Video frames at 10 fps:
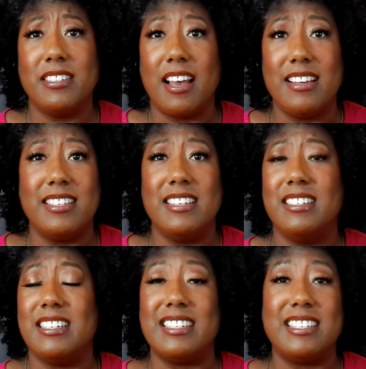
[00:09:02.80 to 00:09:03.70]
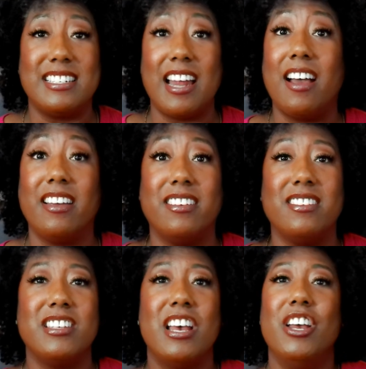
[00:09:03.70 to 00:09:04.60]
sizes and
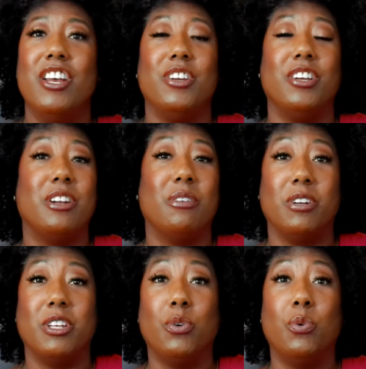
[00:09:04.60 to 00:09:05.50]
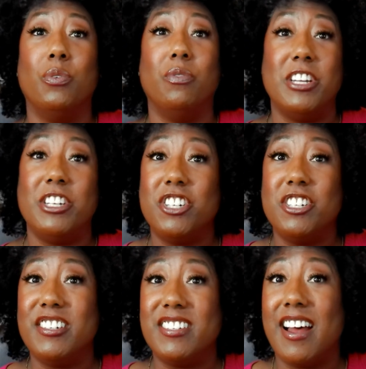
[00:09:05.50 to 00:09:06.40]
styles. You can get a really cool
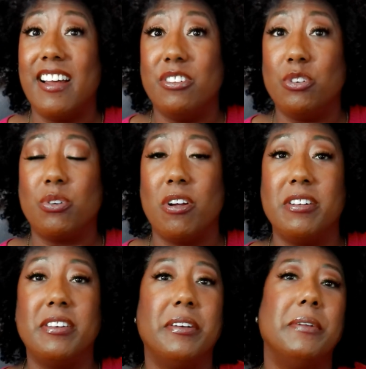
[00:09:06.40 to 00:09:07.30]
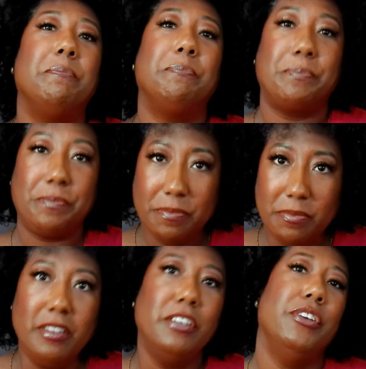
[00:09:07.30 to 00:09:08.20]
vintage style trunk.
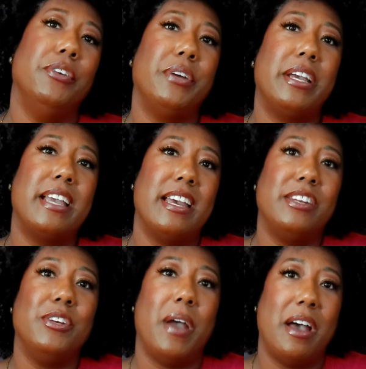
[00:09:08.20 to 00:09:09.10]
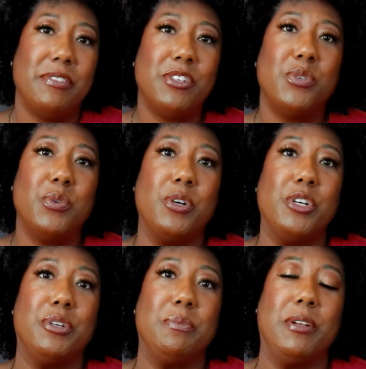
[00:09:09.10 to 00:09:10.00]
You have the
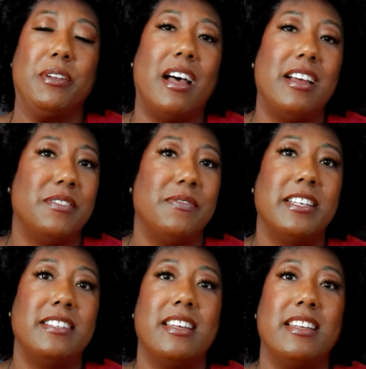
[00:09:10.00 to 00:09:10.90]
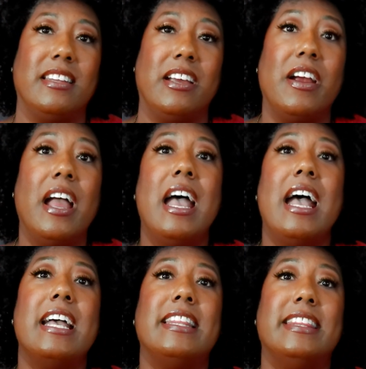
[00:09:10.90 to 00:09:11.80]
storage to put lots of things in there.
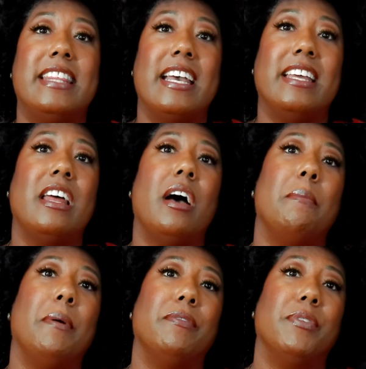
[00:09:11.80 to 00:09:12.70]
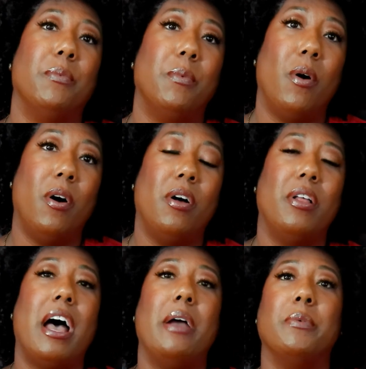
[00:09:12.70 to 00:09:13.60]
And then above the
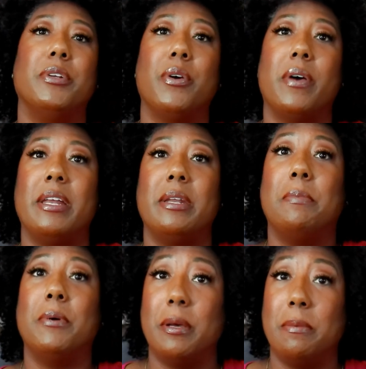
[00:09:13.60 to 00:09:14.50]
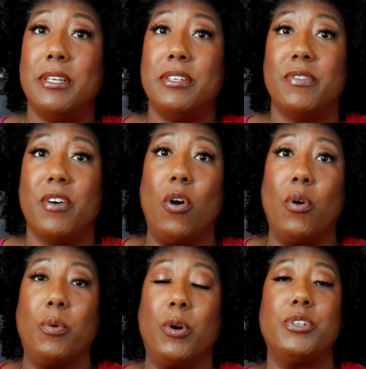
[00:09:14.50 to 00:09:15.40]
wall, I would go ahead and put a piece of
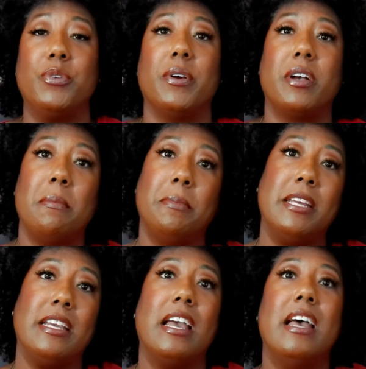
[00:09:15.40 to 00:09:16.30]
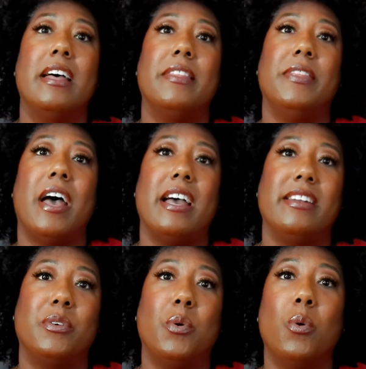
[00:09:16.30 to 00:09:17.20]
artwork to accompany
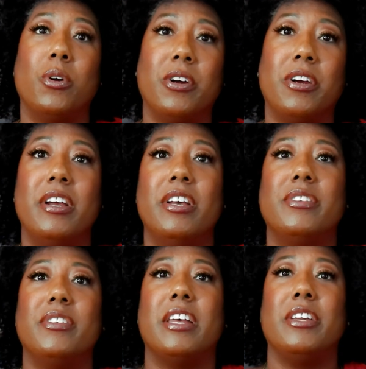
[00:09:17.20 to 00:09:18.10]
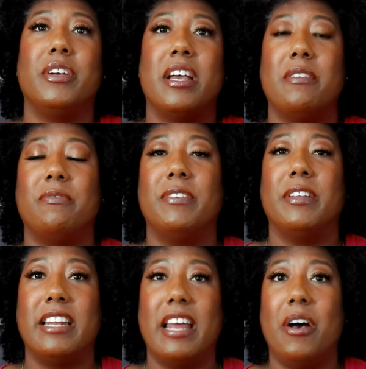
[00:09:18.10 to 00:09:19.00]
that corner, so that you kind of
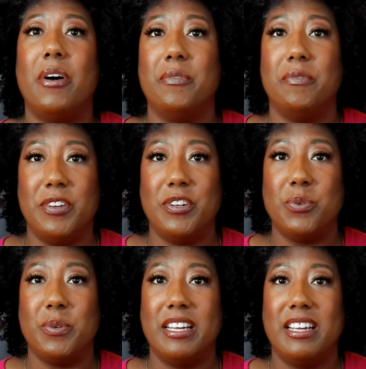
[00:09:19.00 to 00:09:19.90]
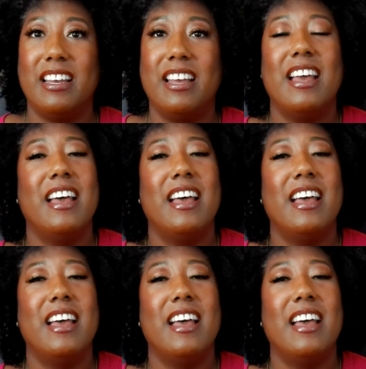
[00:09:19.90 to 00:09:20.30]
fill it out visually.